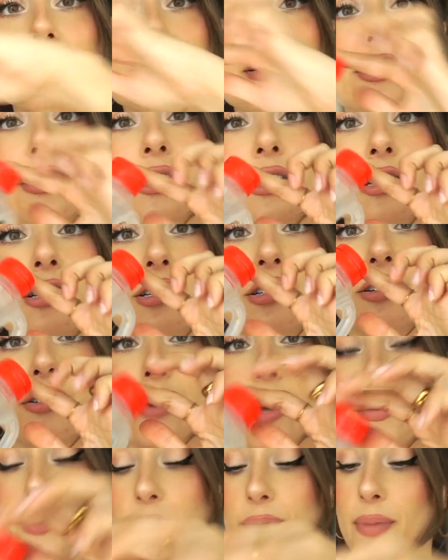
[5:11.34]
you're gonna just
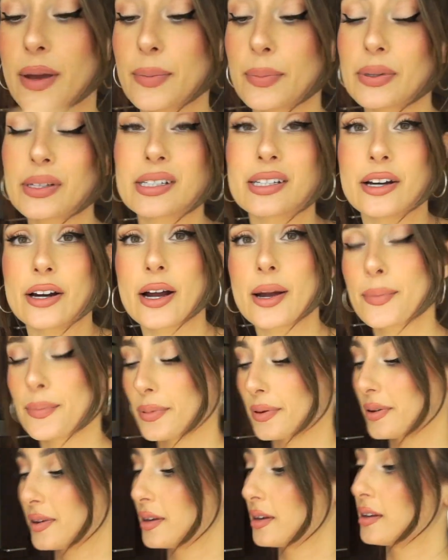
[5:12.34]
grab your maple syrup.
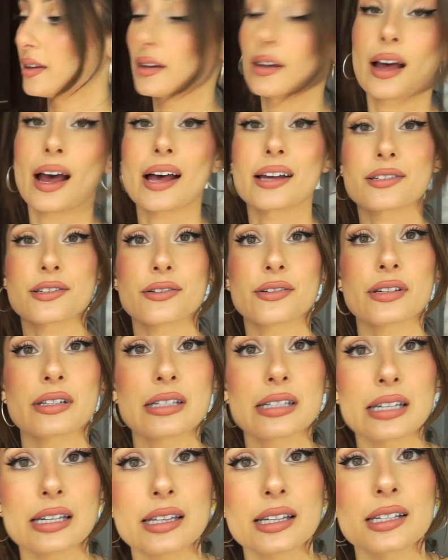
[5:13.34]
As you can
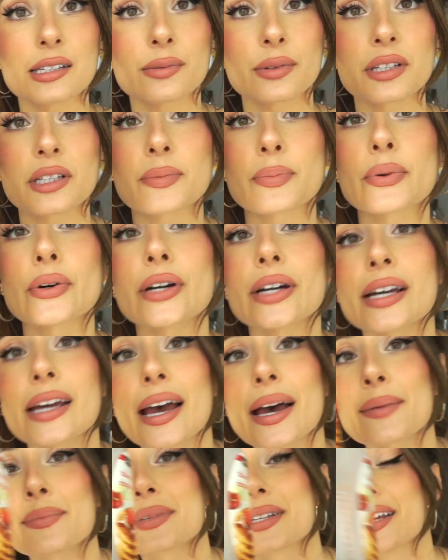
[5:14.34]
see, this one's pretty
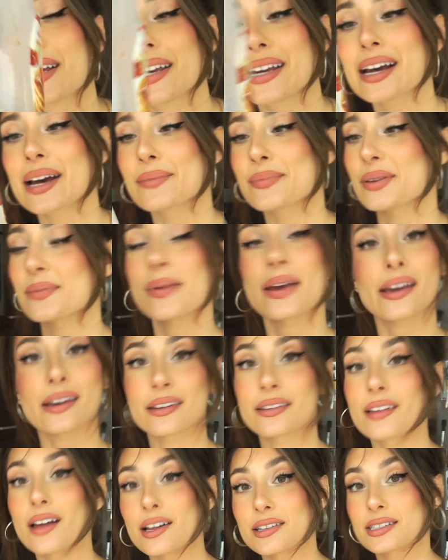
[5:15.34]
empty. I've been
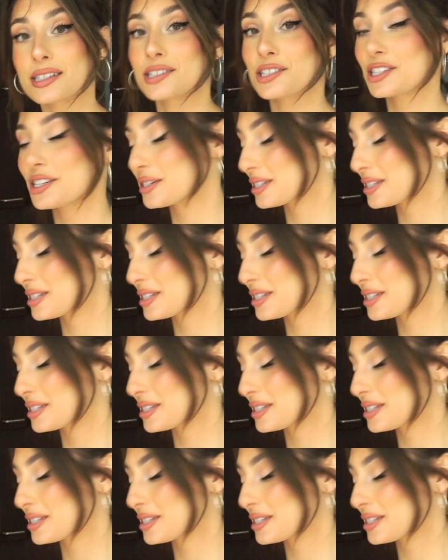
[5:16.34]
making lots of chia